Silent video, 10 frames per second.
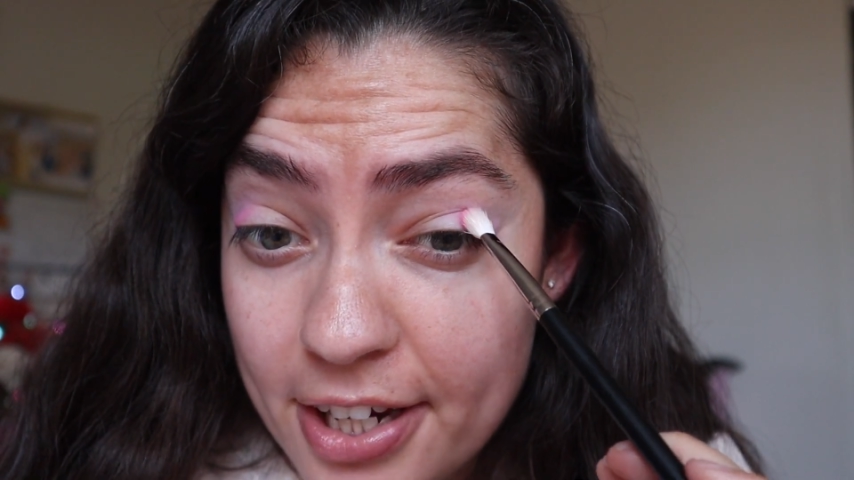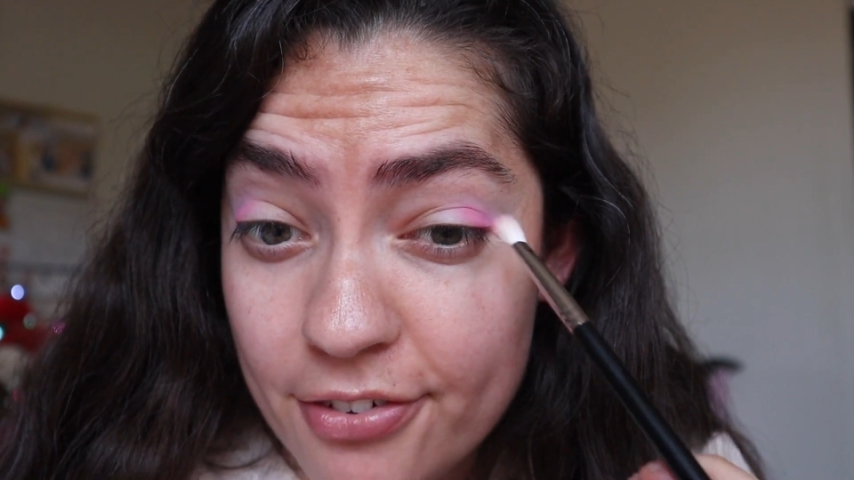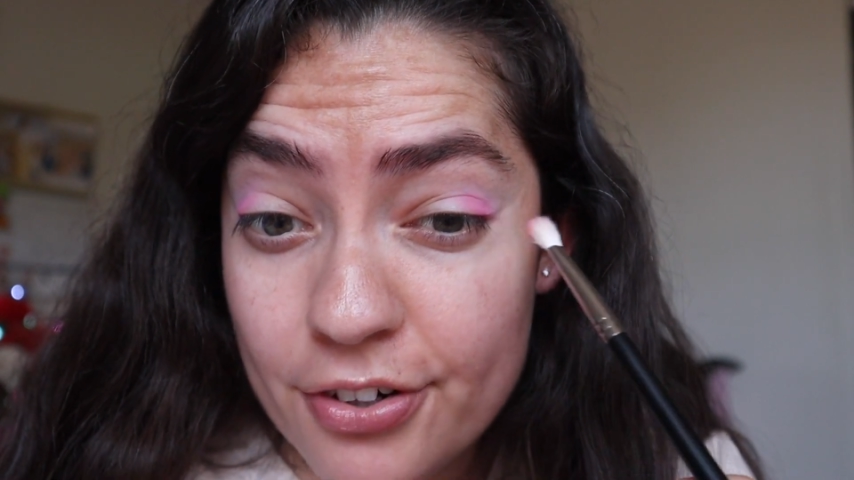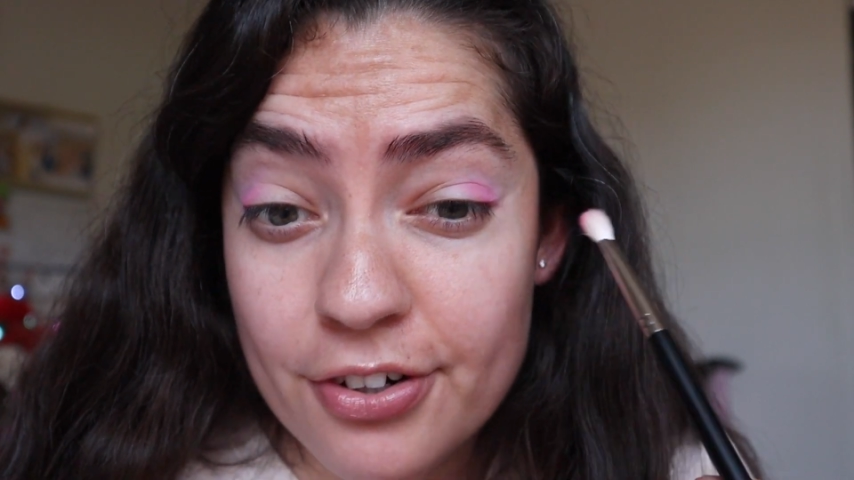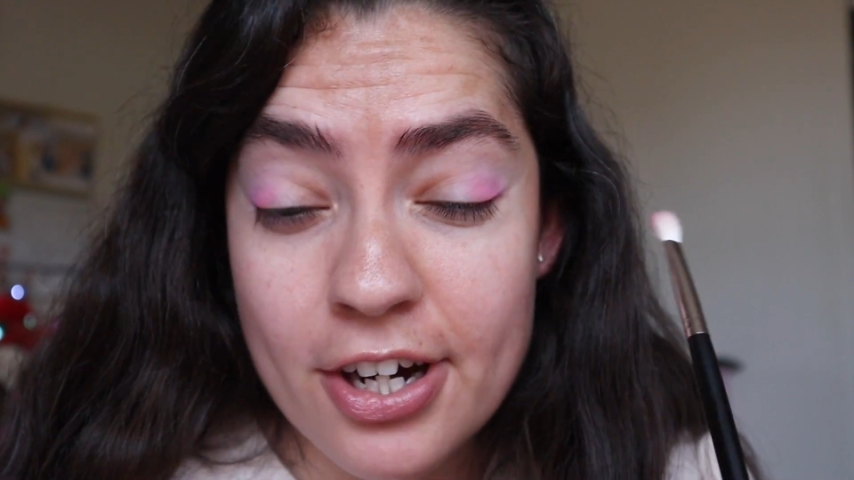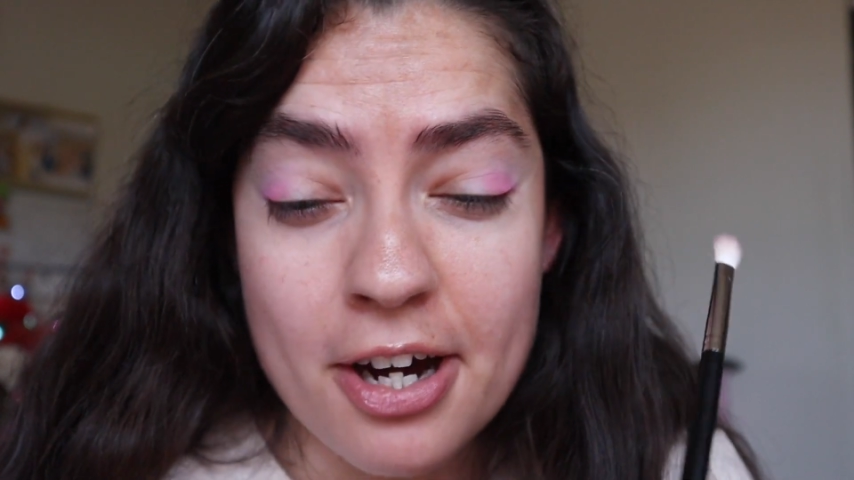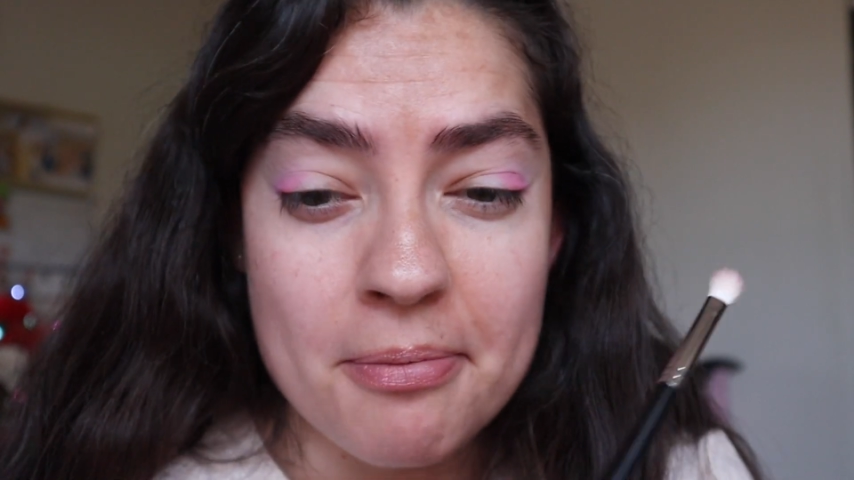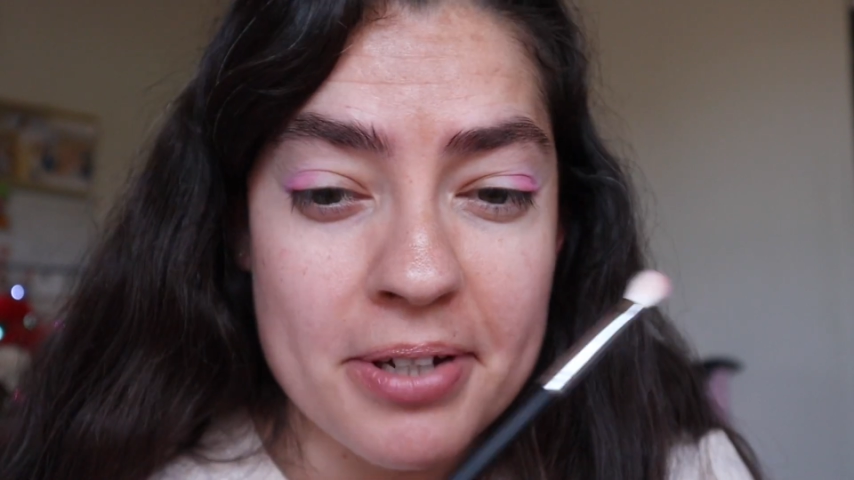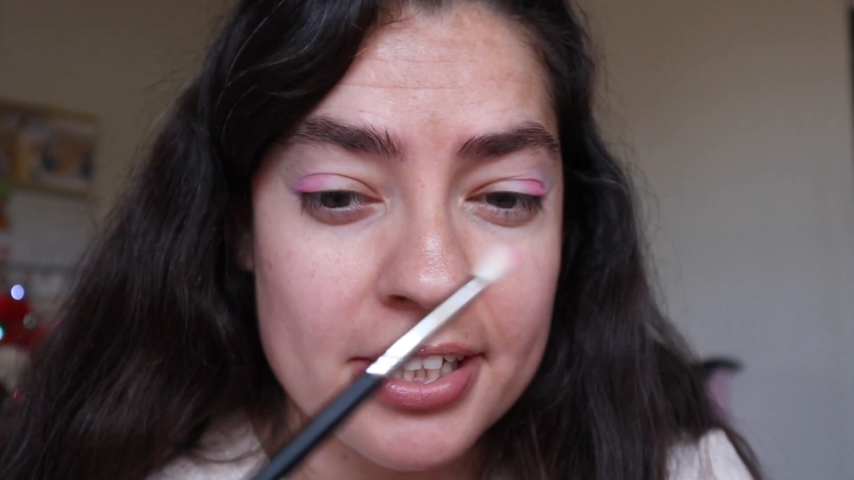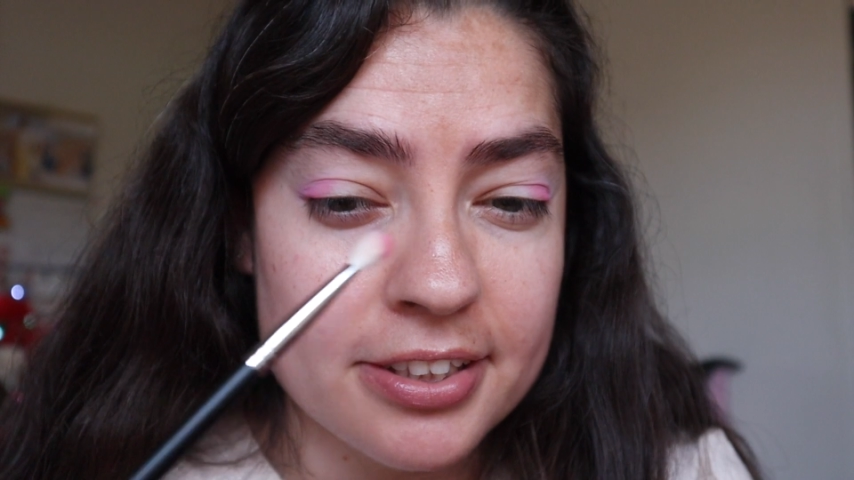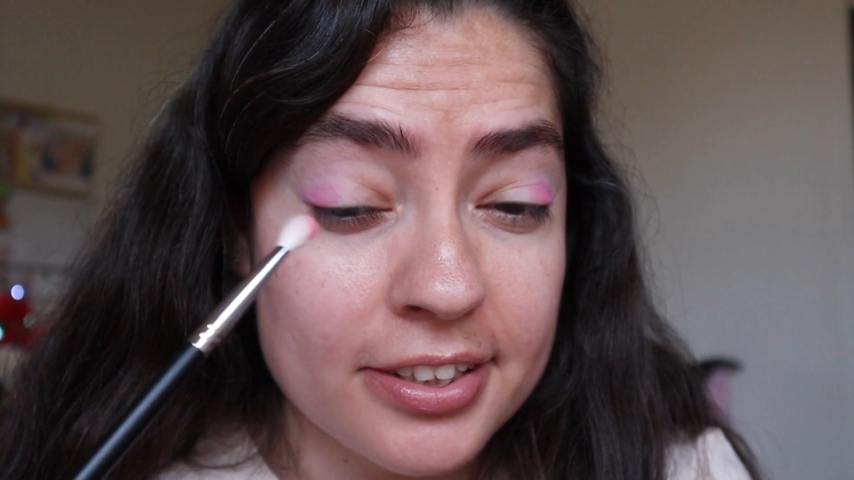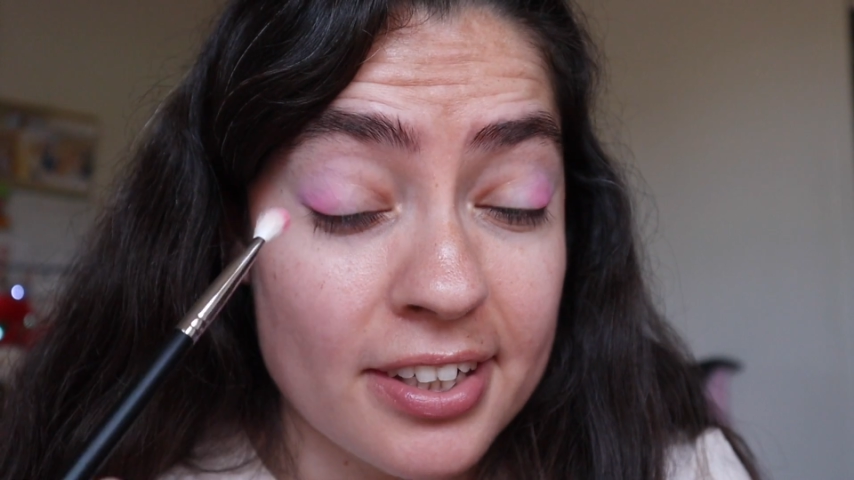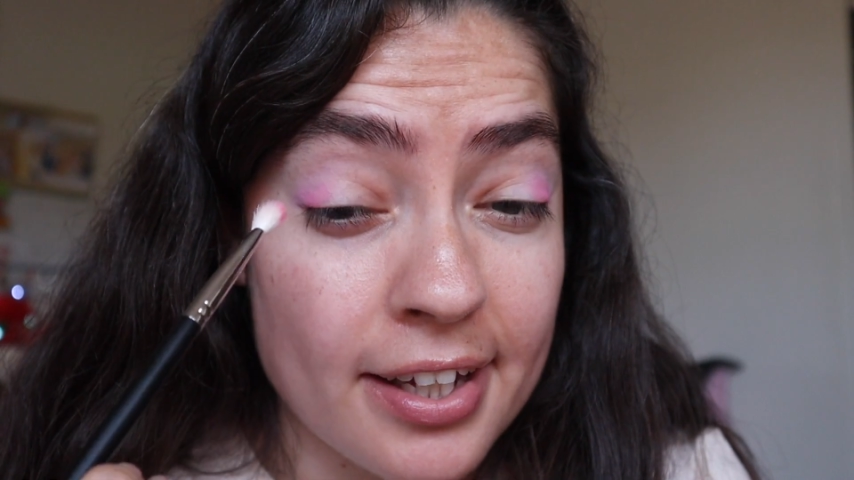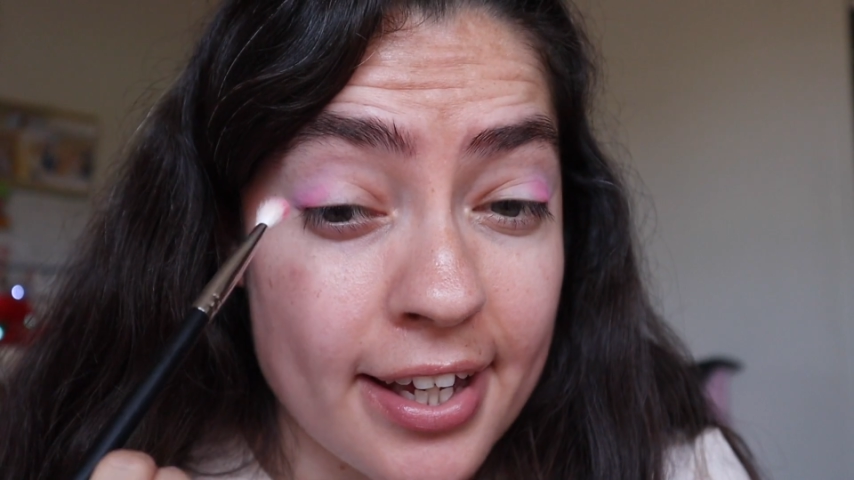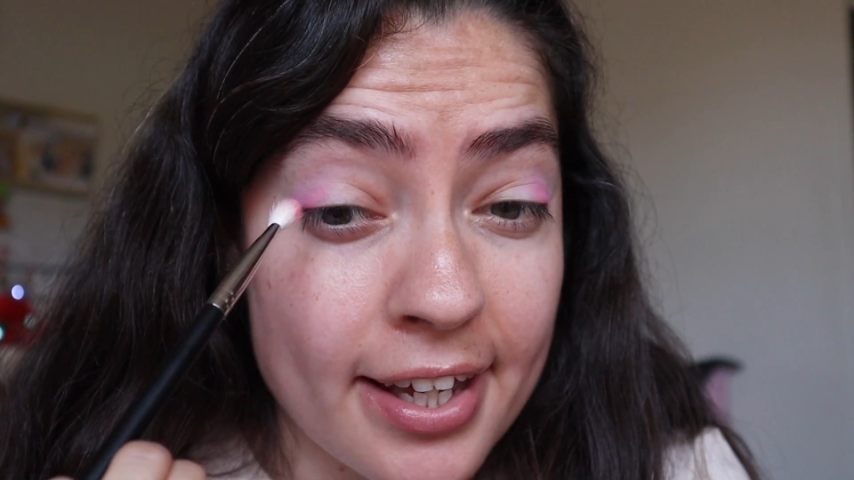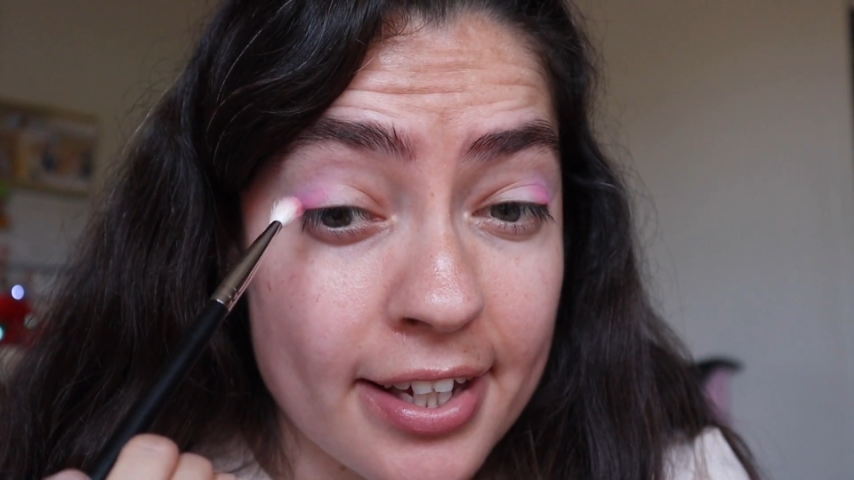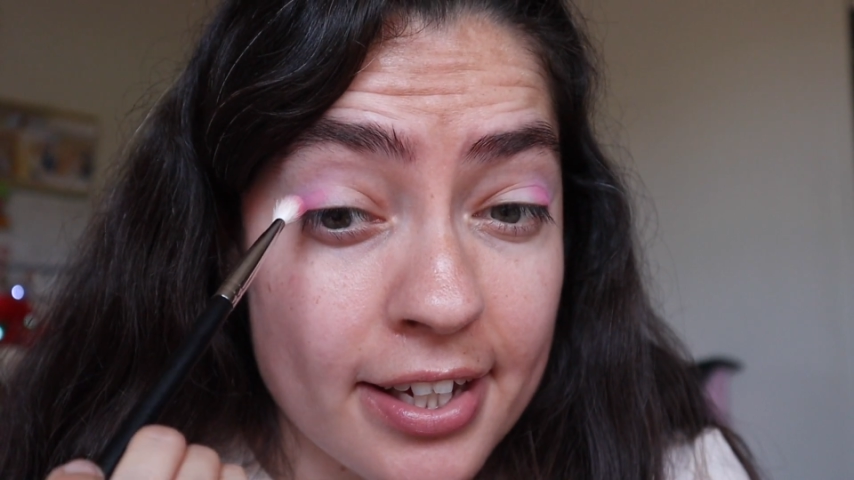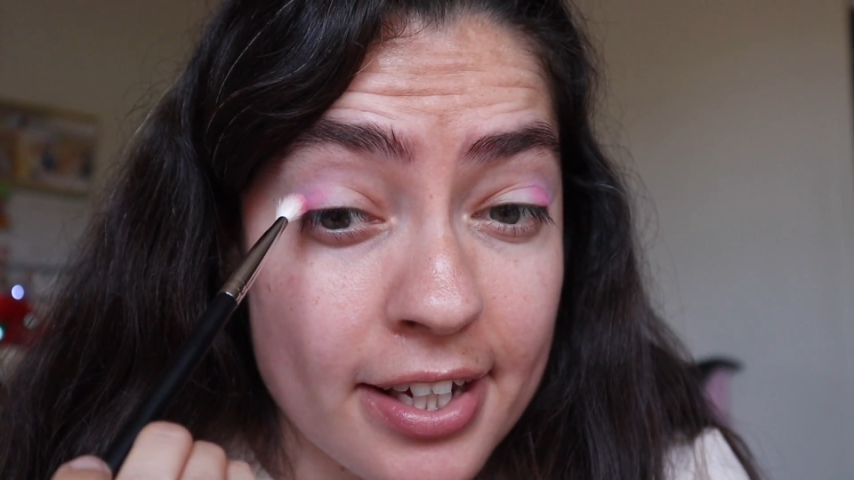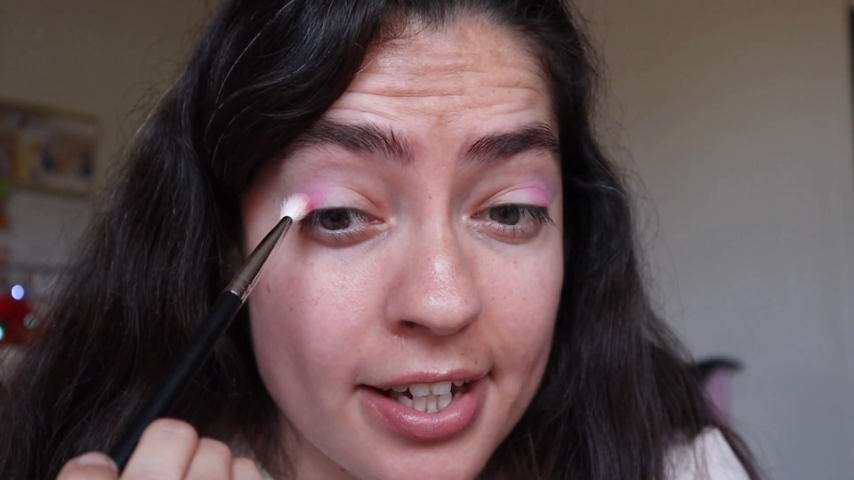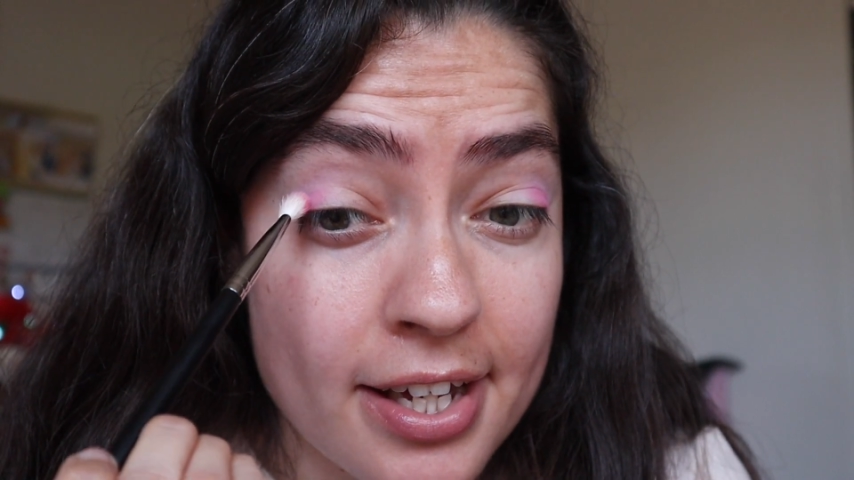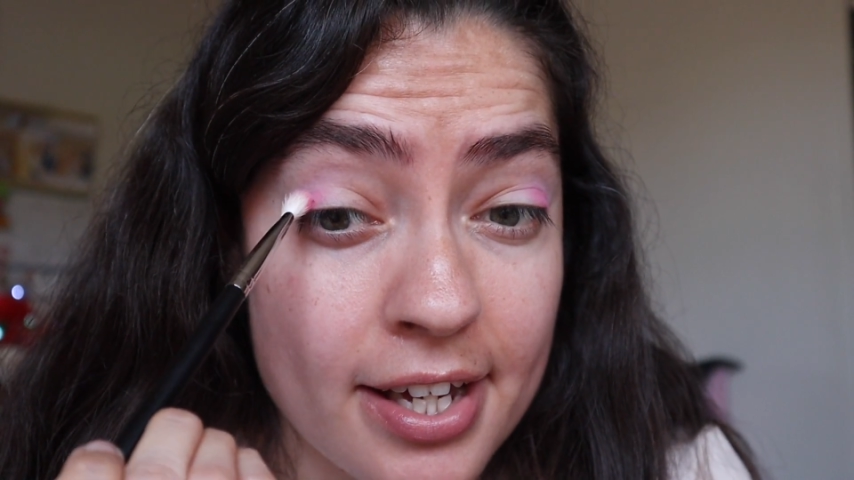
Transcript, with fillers: I wrote comments like